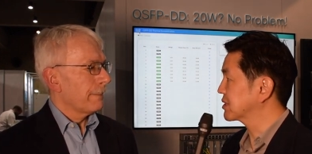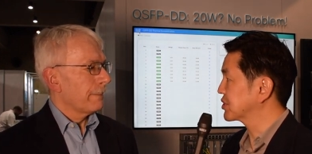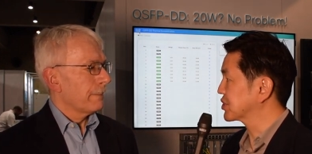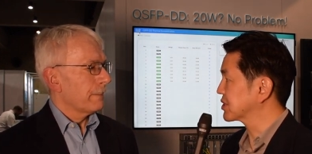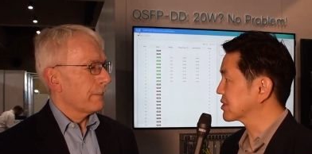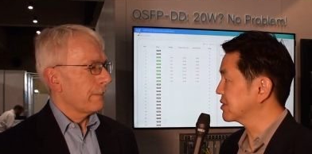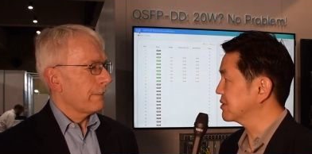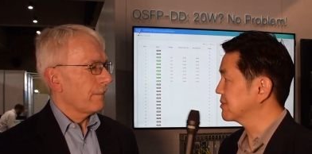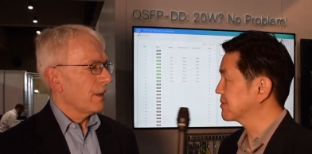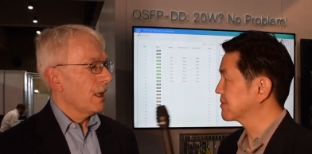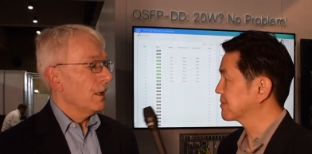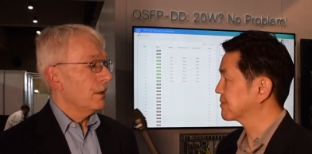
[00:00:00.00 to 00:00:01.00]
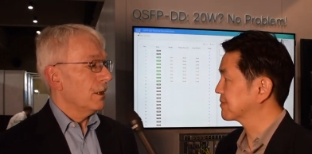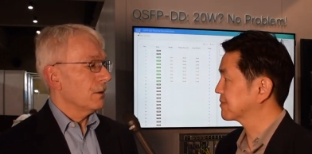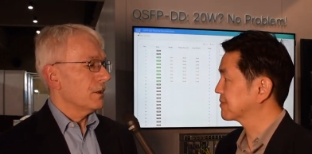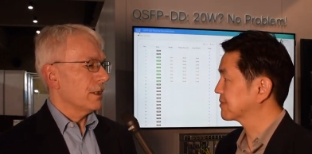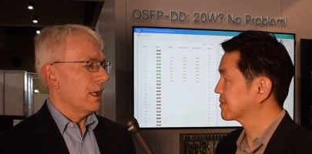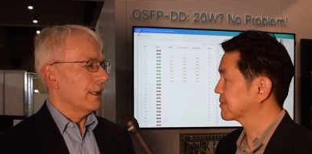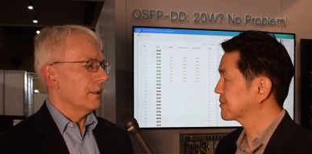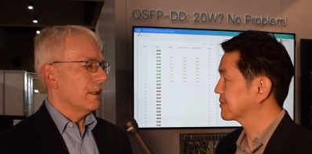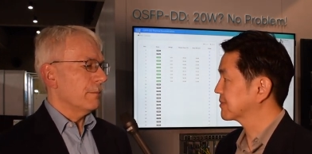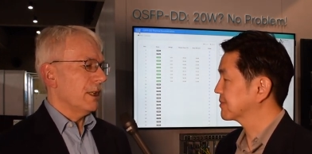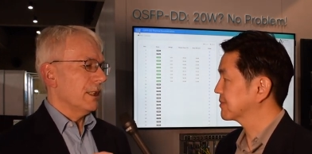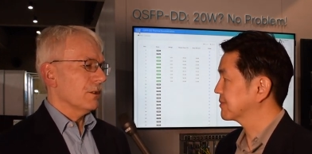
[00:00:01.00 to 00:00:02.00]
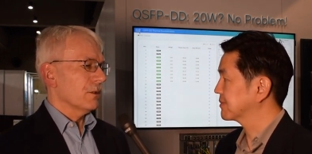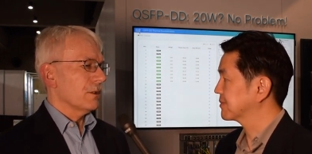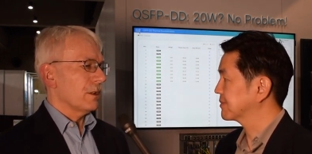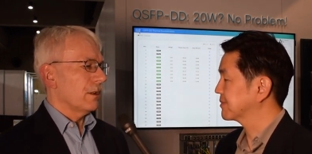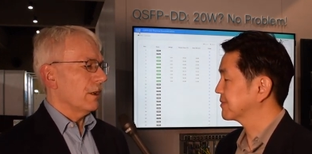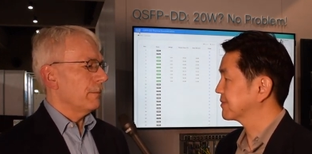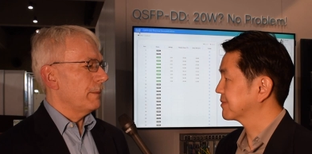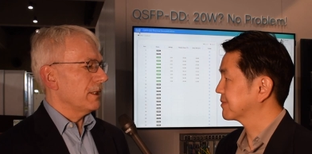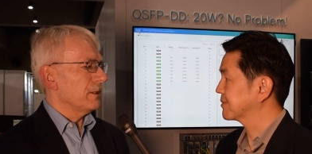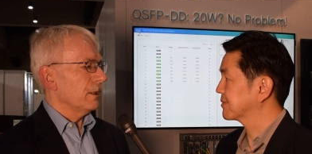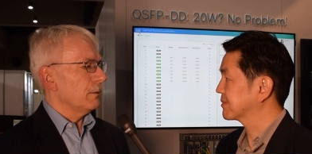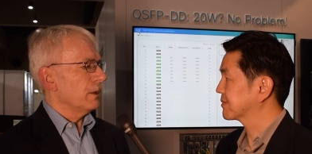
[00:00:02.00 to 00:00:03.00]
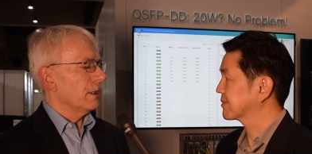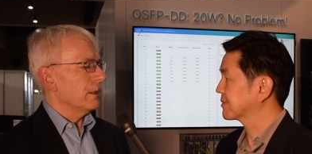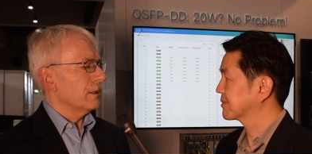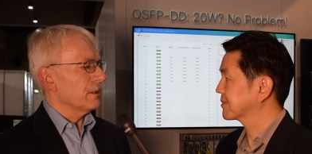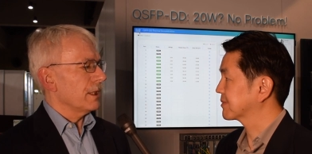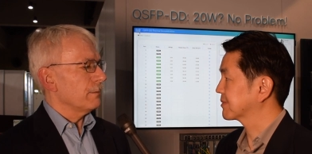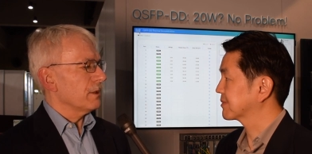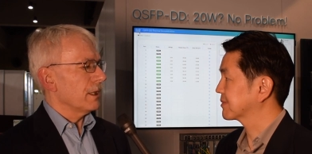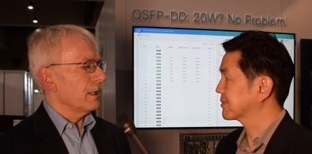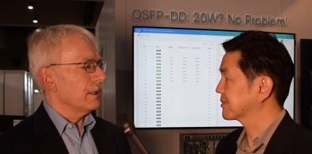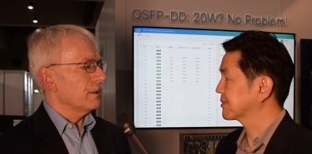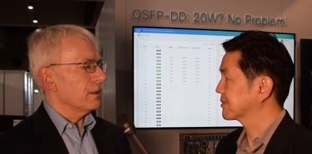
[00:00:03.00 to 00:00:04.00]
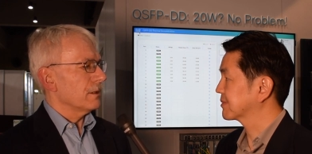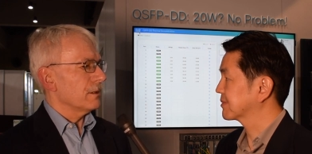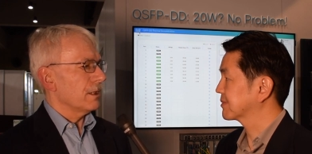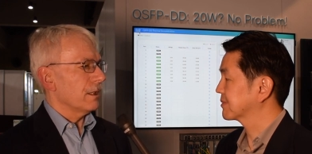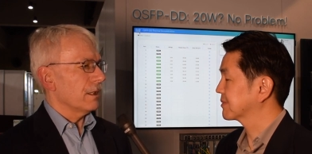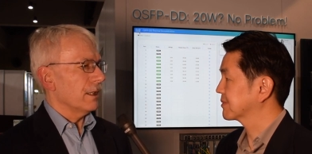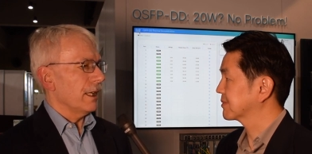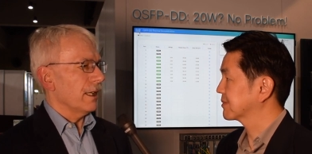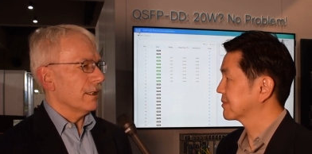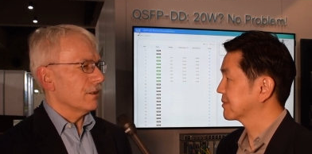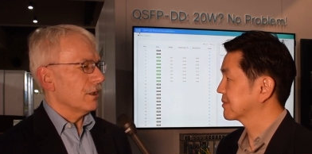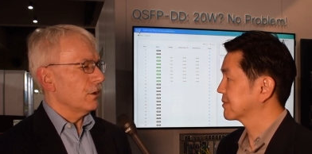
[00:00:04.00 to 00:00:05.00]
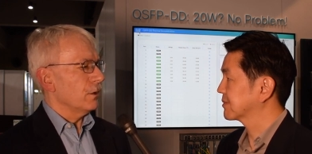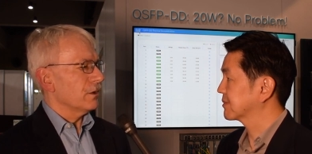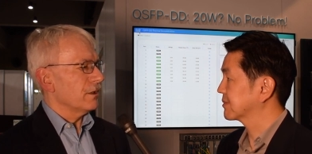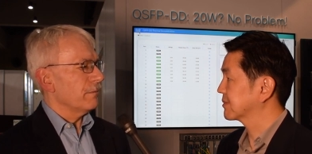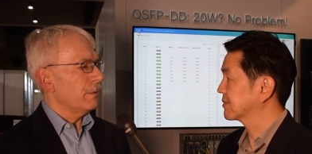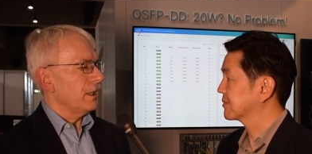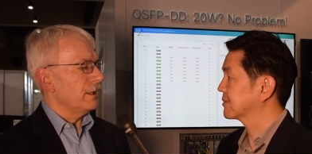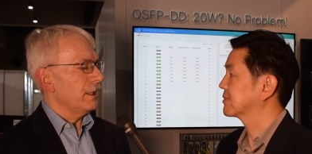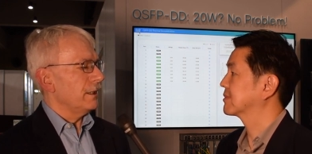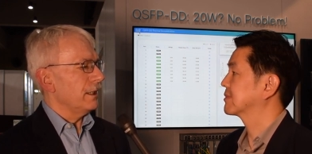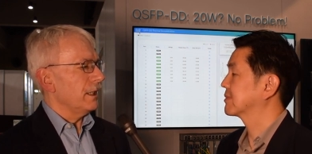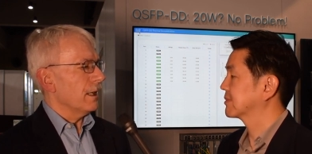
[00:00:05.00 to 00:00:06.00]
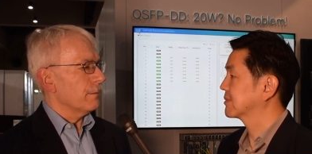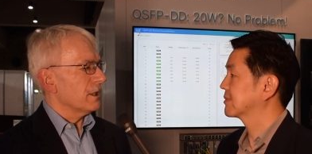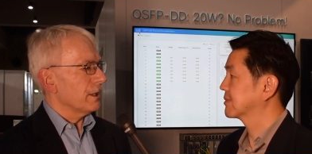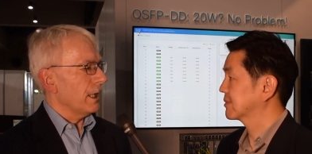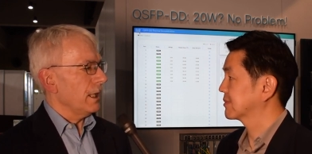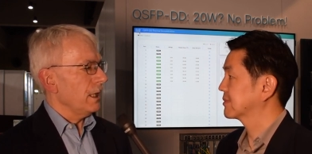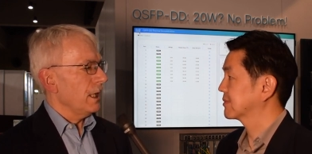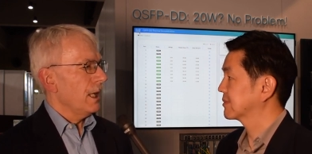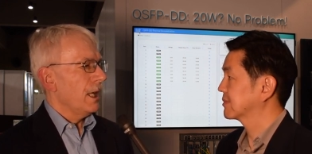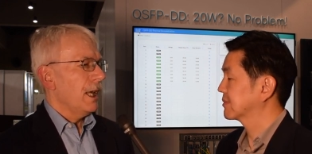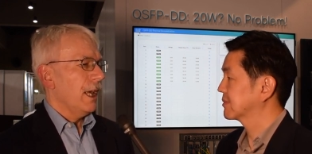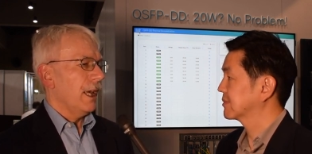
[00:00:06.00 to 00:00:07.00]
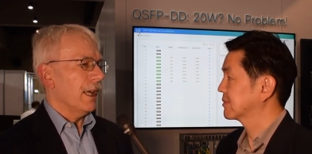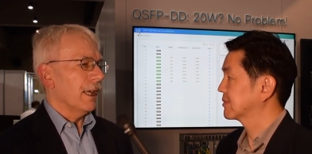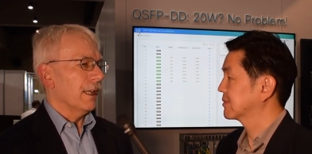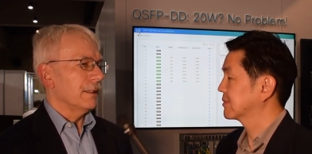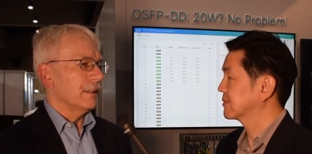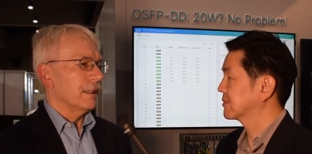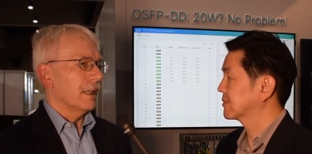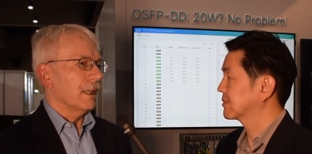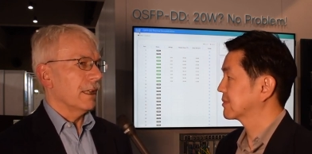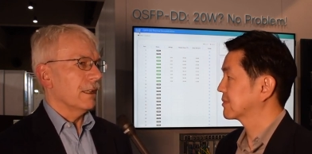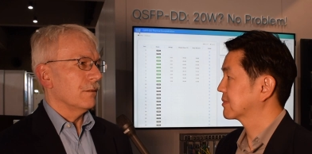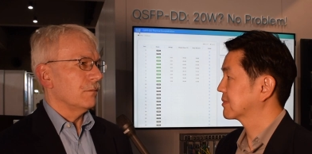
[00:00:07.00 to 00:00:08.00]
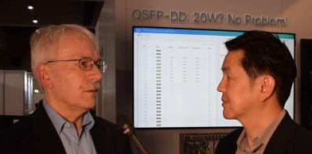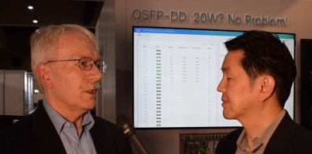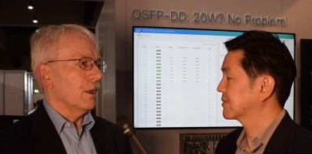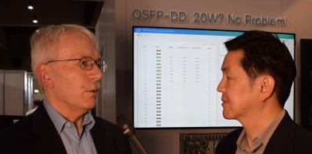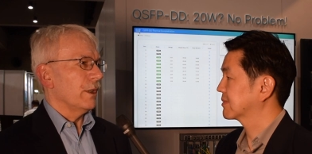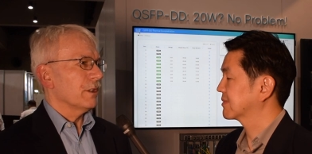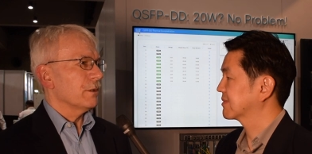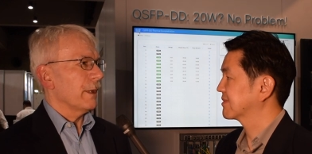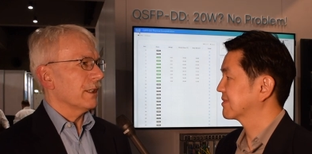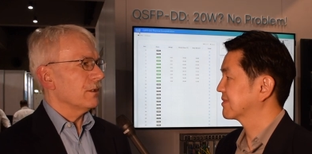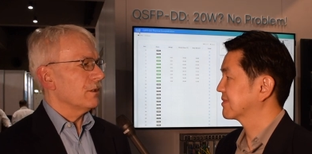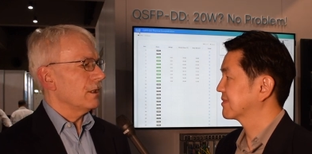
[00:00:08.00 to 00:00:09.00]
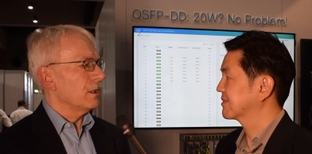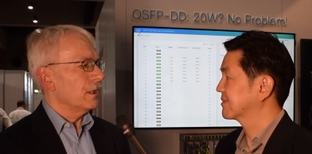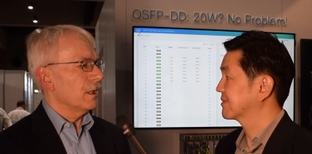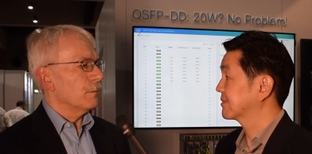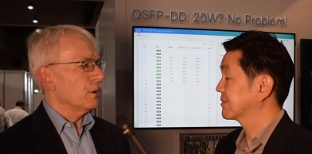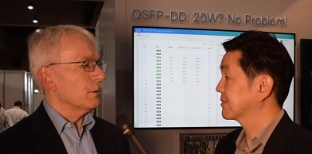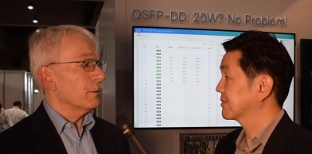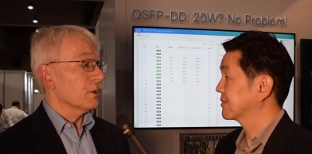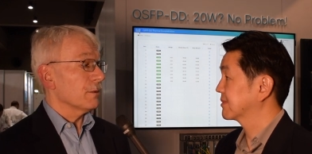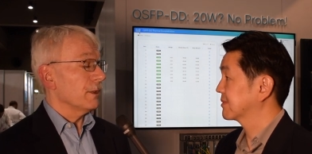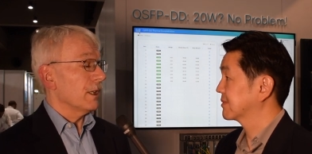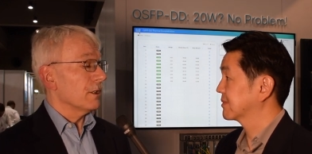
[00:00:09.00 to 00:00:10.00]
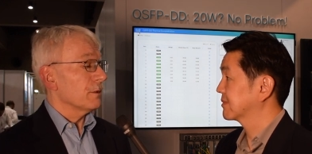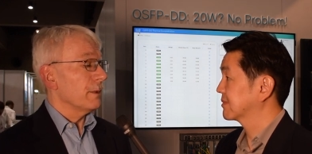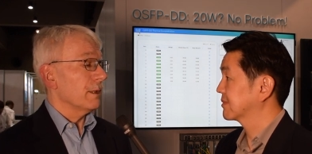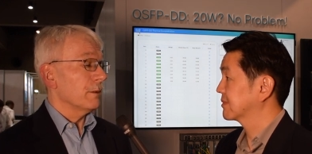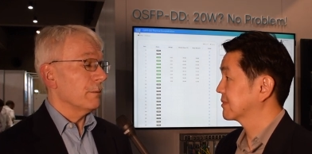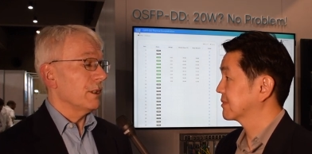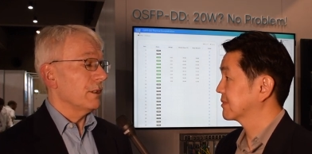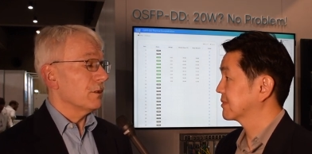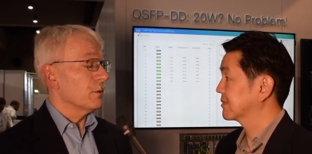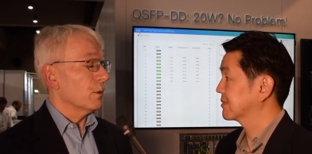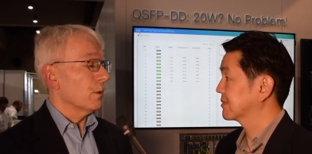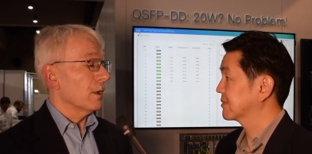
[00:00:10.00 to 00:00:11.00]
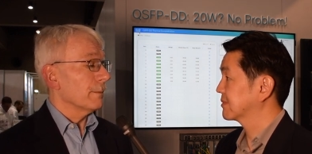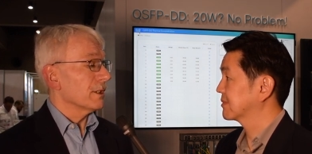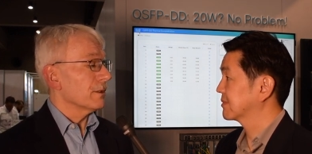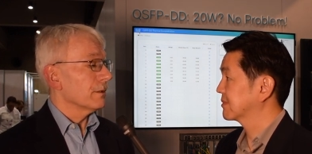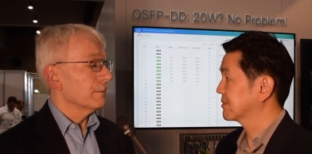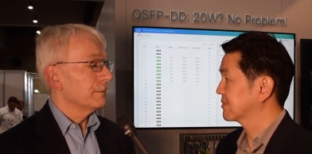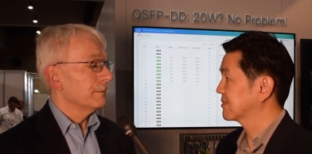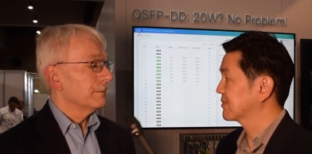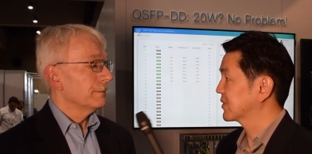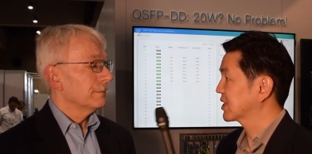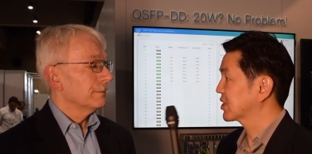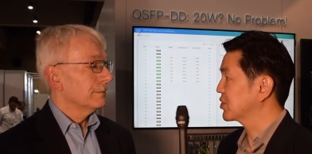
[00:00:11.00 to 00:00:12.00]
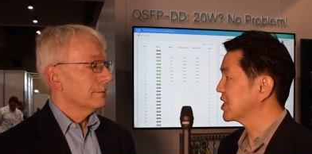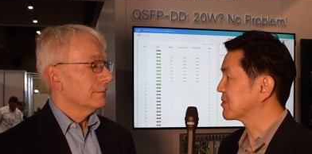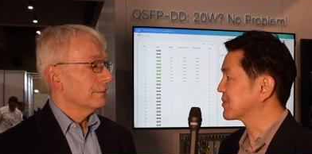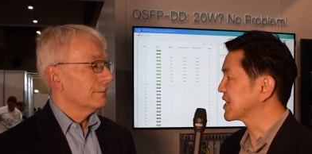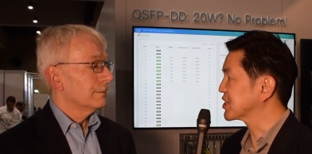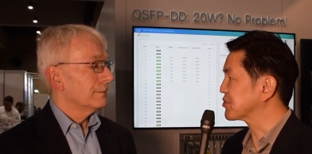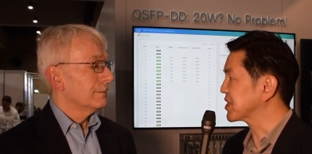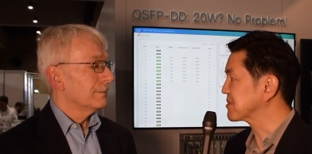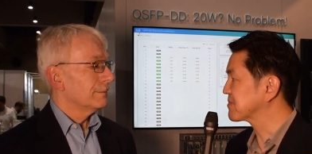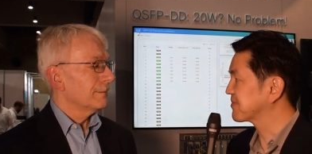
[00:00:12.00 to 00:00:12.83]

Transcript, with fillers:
Speaker 1: unique to Cisco? No, it's not. The modules are basically within the same size as the as the QSFP DD MSA, and uh, you know we expect to see uh, multiple suppliers be able to meet these requirements.
Speaker 2: Great, thanks,